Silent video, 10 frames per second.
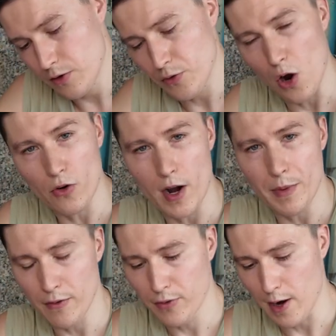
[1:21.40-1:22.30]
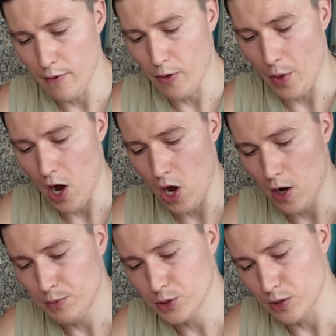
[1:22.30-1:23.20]
You've got a great bit of flavour from the
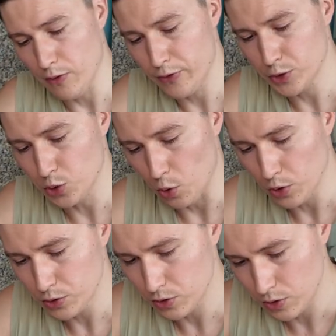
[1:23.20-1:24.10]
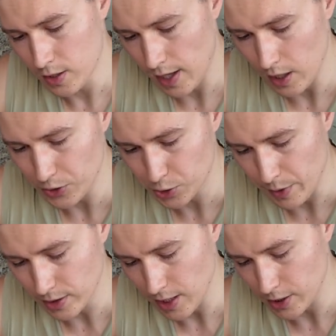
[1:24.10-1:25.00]
herbs and the fish sauce. That luncheon
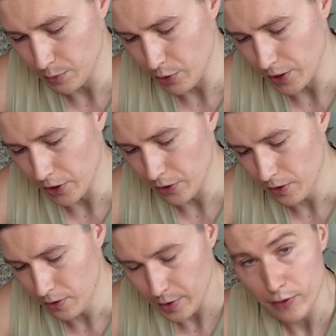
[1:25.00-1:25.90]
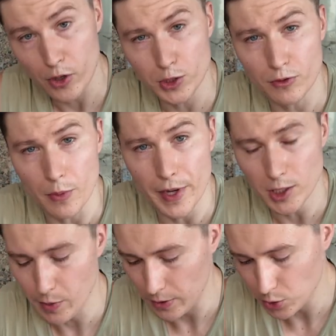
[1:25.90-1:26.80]
meat is actually pretty good. Bit of crunch from the bean
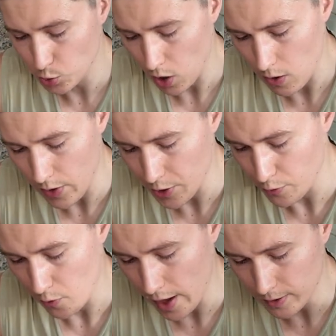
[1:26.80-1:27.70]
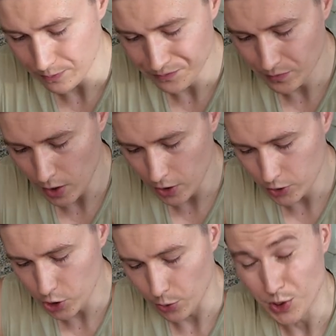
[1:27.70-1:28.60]
sprouts as well, and then you've got that
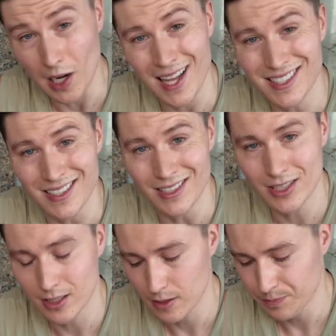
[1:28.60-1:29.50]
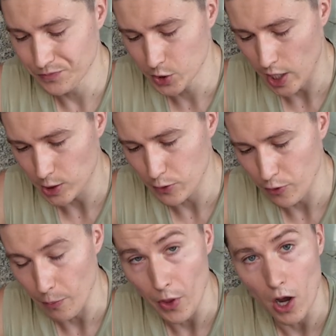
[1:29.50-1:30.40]
chewy gelatinous texture
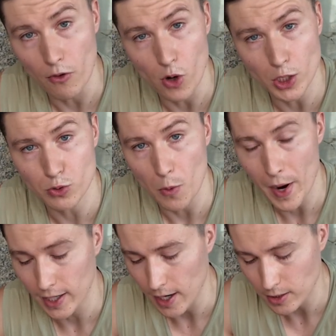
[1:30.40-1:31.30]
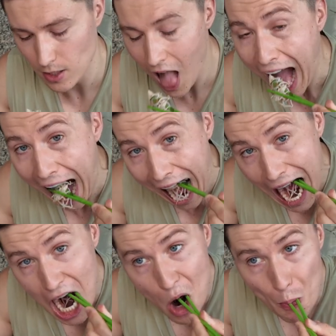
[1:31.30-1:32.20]
from the rice roll pancakes.
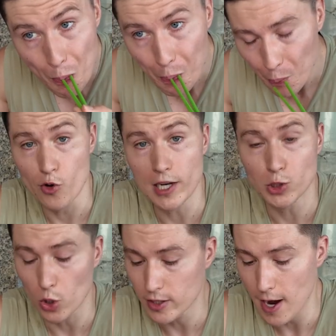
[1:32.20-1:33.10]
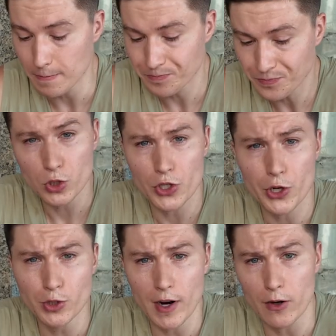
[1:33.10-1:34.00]
Really enjoyed that. Wasn't a
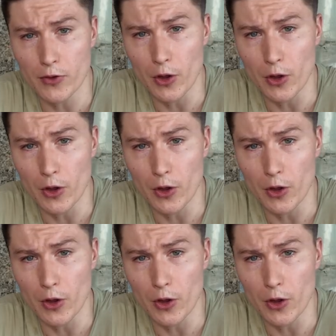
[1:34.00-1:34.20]
huge fan of